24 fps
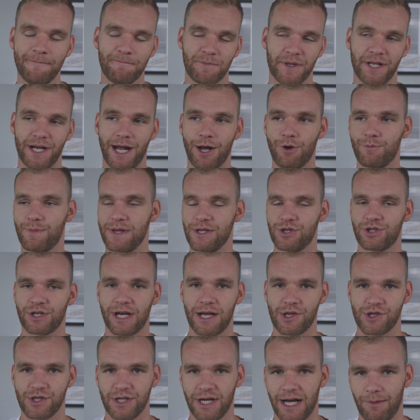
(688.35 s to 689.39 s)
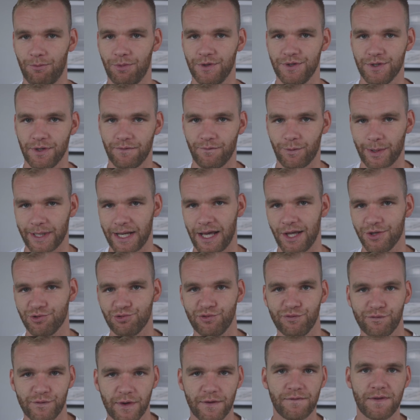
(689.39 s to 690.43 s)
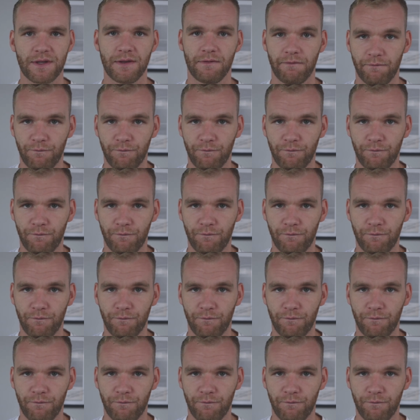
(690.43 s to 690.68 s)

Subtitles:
And I would be charging upwards of $150